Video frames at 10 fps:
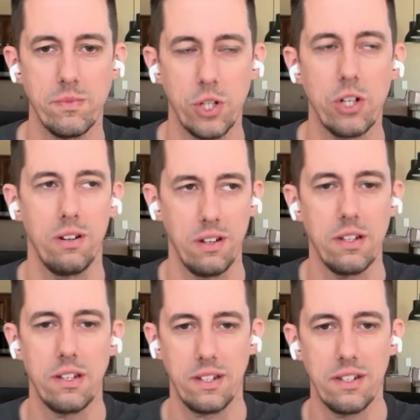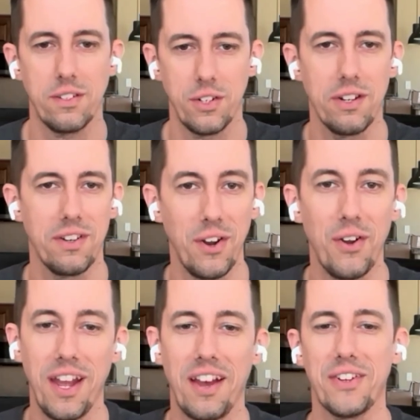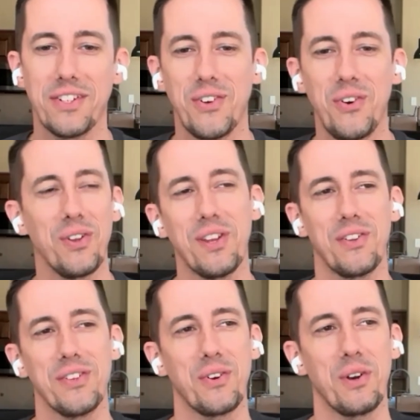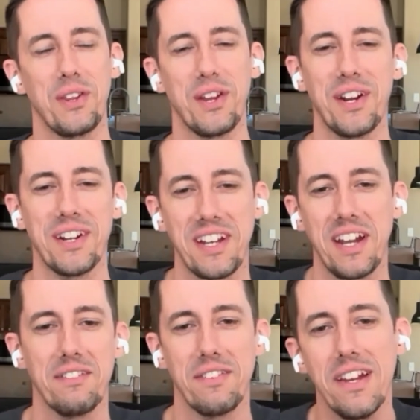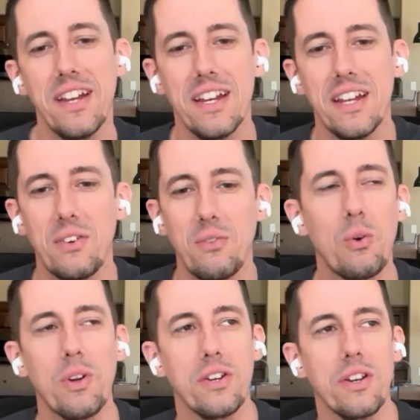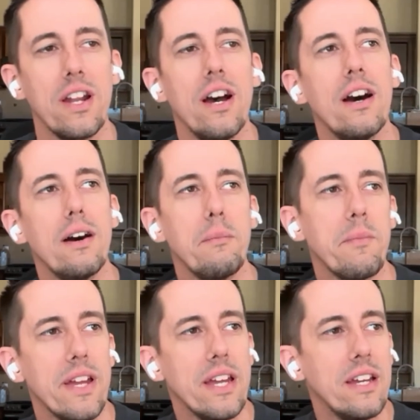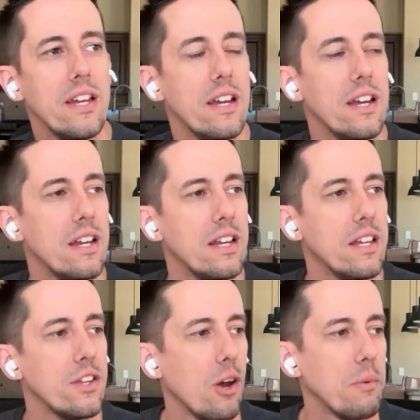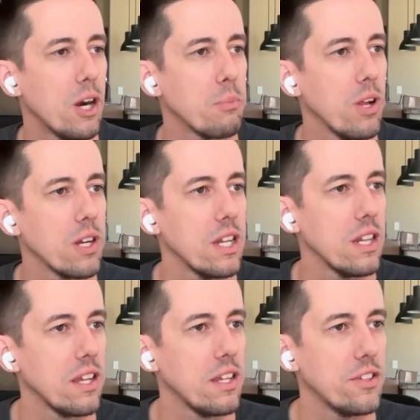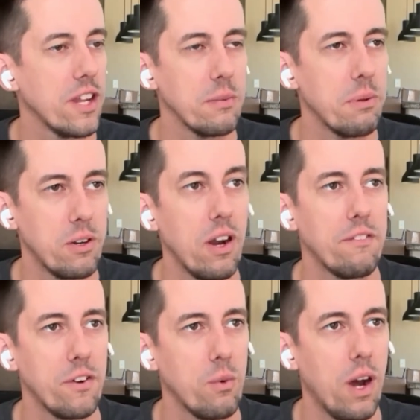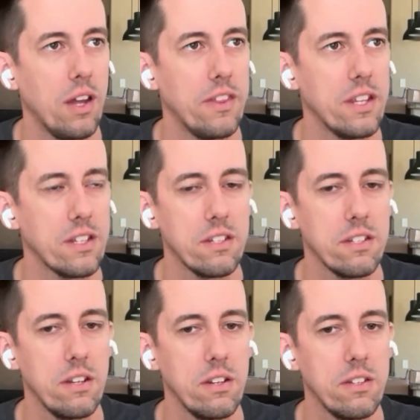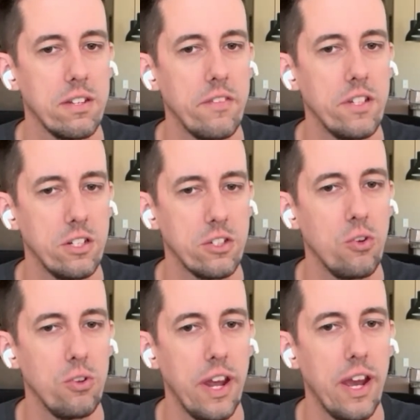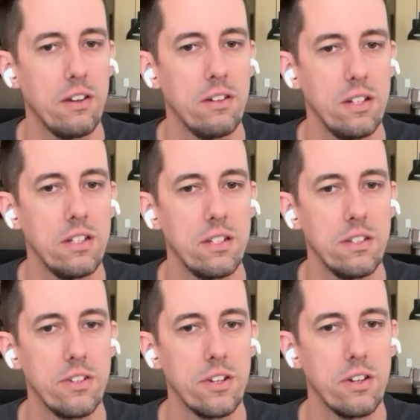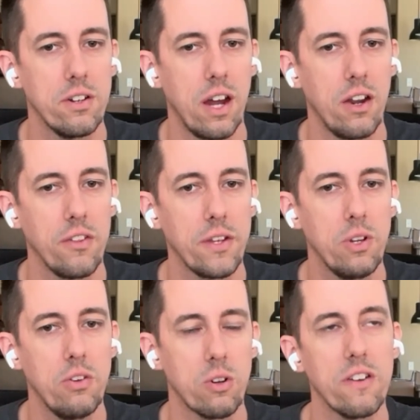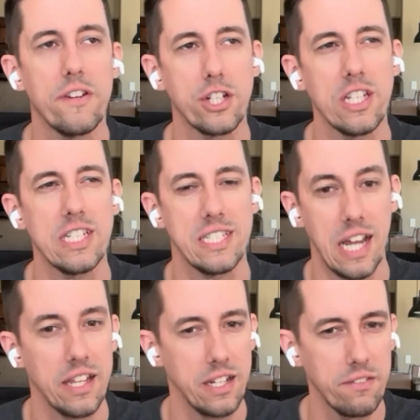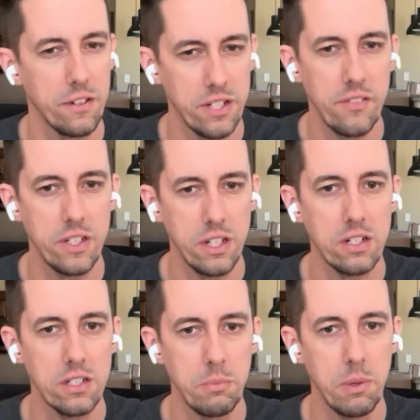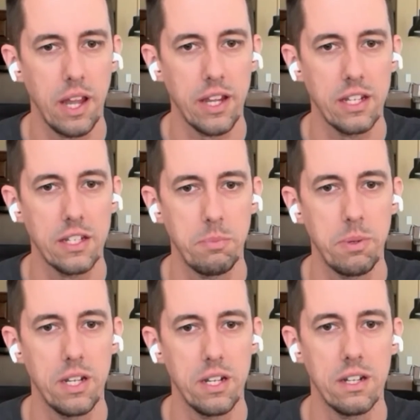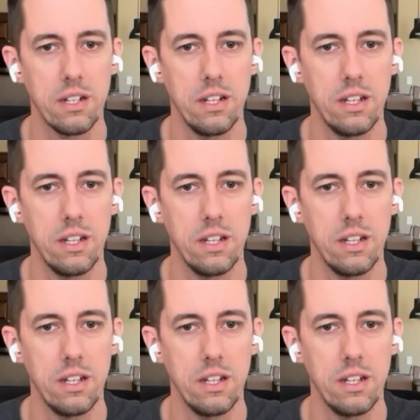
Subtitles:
Sure. No, yeah, there's a whole little story there and kind of what we're doing. So, I mean, our plugin, like you said, it's been around for a while. I think it's 7 years old now. So I don't think we were officially selling it for 7 years, but like it's been